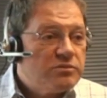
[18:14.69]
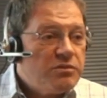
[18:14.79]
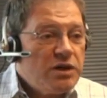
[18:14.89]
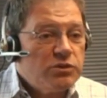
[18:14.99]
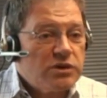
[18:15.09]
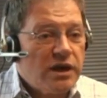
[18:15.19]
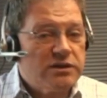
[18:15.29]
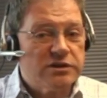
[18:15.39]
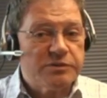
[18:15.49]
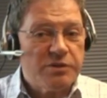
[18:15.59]
menu
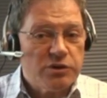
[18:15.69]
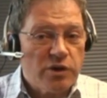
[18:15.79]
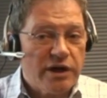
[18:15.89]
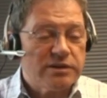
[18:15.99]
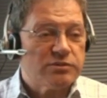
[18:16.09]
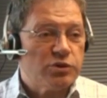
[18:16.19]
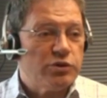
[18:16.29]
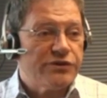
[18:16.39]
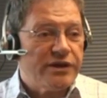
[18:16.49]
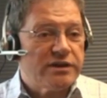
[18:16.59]
titles, menu items.
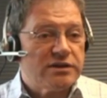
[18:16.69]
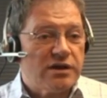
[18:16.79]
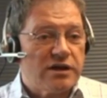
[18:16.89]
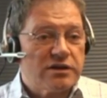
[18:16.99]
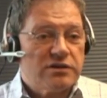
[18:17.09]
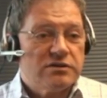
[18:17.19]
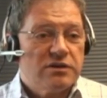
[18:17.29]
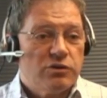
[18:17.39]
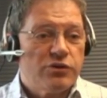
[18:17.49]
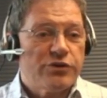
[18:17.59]
All
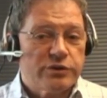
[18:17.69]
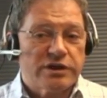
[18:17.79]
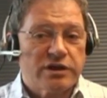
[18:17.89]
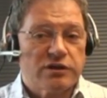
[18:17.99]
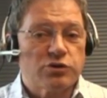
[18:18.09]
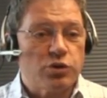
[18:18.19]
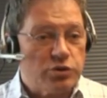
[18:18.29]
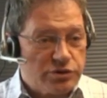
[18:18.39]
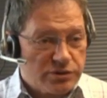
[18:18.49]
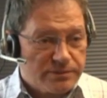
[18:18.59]
those are
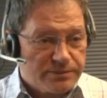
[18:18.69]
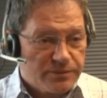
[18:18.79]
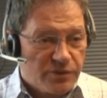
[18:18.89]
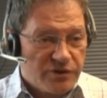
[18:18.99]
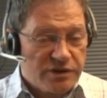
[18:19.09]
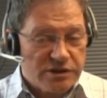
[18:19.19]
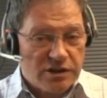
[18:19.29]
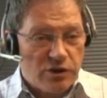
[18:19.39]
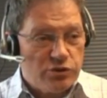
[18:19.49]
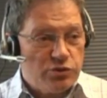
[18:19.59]
controls. That
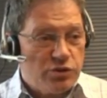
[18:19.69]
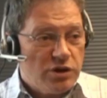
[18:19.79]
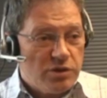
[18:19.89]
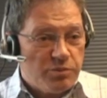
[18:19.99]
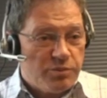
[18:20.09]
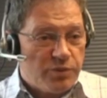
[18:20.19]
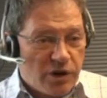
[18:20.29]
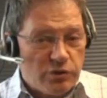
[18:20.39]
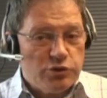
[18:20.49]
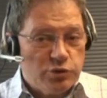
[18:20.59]
is how
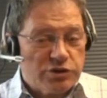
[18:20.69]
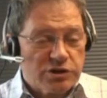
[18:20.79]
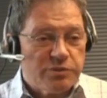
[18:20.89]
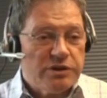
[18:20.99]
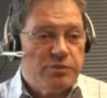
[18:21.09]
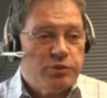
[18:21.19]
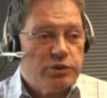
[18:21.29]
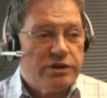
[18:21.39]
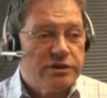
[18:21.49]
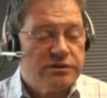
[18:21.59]
users
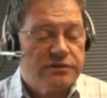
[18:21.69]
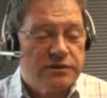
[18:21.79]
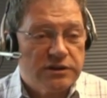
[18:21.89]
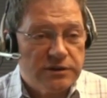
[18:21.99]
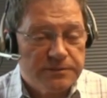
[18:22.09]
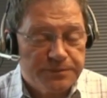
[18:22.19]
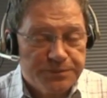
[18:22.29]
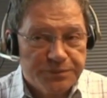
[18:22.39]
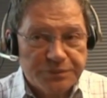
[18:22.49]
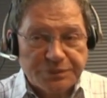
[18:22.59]
manipulate the
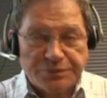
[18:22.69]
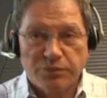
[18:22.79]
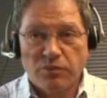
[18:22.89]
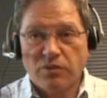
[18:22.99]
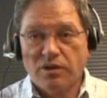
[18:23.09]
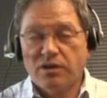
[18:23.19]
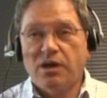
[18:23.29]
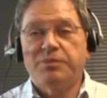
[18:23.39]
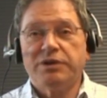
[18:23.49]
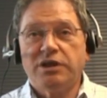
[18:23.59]

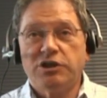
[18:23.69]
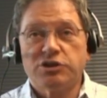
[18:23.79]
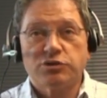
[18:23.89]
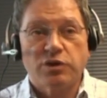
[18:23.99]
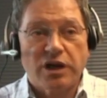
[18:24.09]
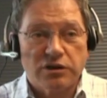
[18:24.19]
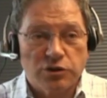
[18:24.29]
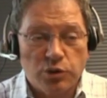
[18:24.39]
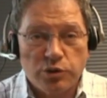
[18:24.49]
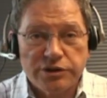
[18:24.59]
application. So
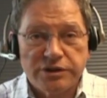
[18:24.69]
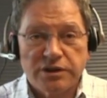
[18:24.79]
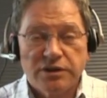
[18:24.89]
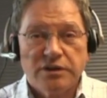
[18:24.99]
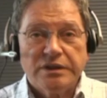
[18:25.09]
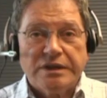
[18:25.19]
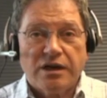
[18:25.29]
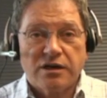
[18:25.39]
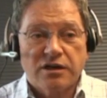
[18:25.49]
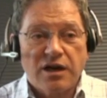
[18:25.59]
controls
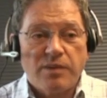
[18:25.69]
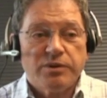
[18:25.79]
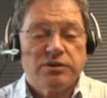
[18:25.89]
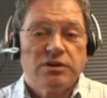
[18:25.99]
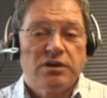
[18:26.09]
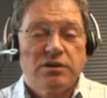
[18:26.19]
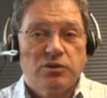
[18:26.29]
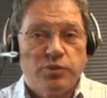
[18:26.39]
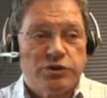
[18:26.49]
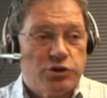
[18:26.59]
are coming
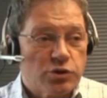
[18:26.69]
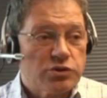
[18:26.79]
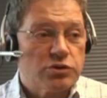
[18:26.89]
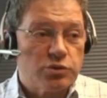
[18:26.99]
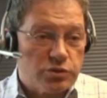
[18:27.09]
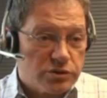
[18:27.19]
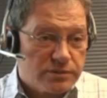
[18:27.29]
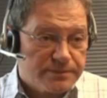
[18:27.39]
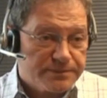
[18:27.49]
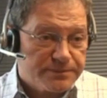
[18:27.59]
with certain rules